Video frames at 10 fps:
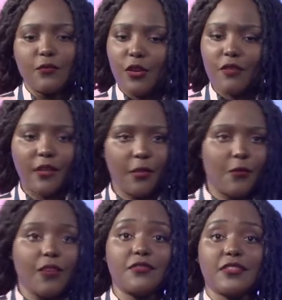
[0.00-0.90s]
Wherever the
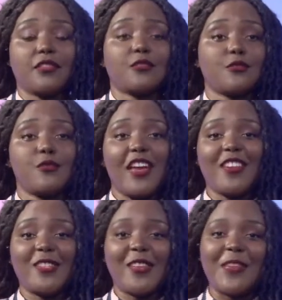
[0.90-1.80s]
wave takes you, that
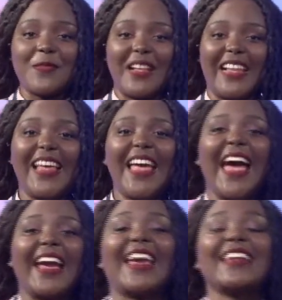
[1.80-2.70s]
is where you
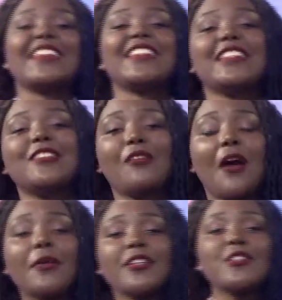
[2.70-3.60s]
will get us the song.
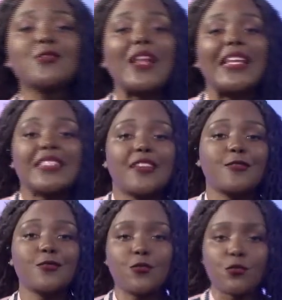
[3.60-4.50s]
I want us to
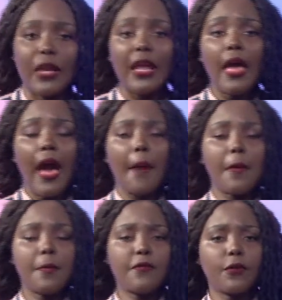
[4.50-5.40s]
listen to Rule.
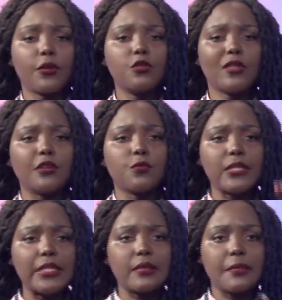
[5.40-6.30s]
But before we do that,
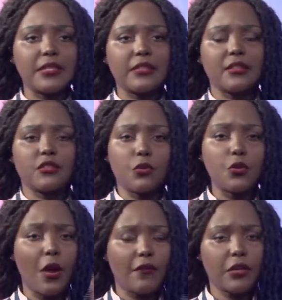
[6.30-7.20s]
what is the message that
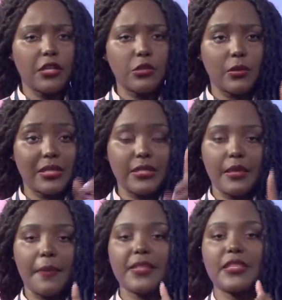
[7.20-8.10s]
you have already told us
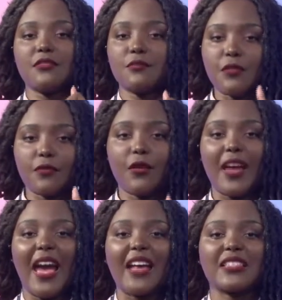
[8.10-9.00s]
the message before
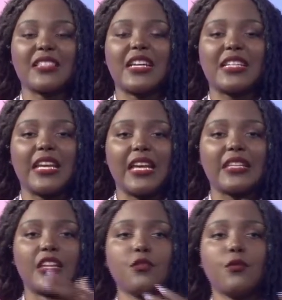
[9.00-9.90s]
I ask that again,
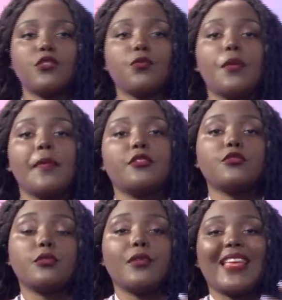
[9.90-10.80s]
that you want women
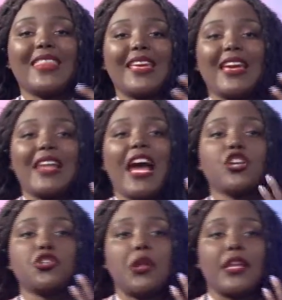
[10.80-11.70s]
to know that they can
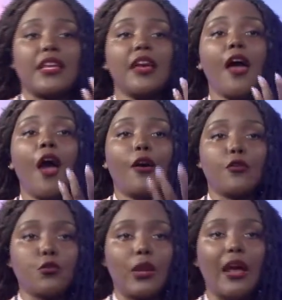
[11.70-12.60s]
actually
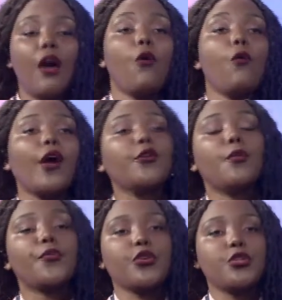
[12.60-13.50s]
rule. Who are your
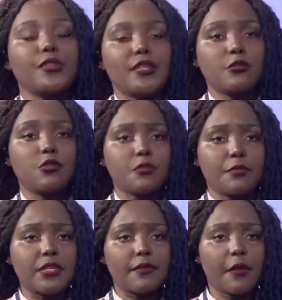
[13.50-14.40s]
producers, your
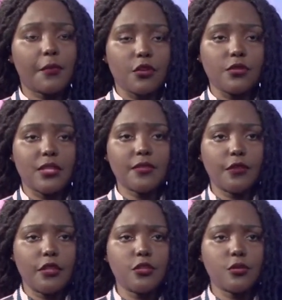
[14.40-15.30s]
specific producers
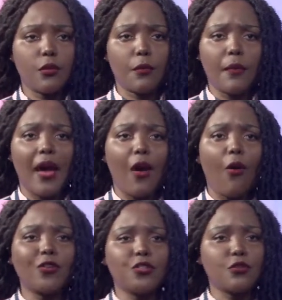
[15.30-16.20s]
for this song?
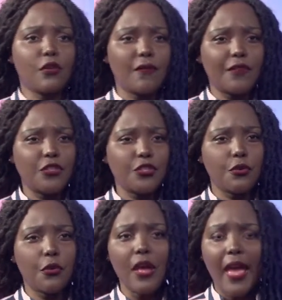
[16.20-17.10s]
Audio,
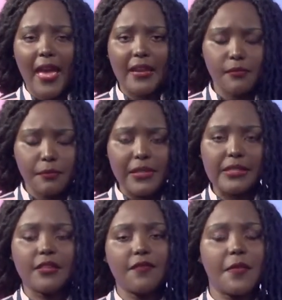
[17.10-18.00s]
video, and
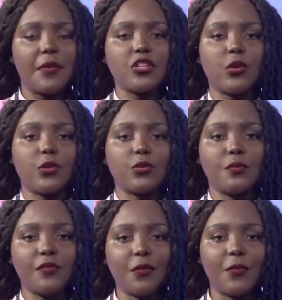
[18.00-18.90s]
please give them a shout out
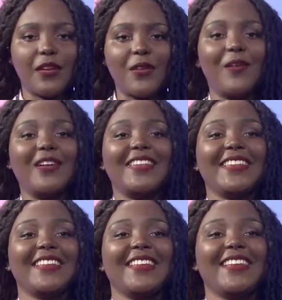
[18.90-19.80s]
before we go on.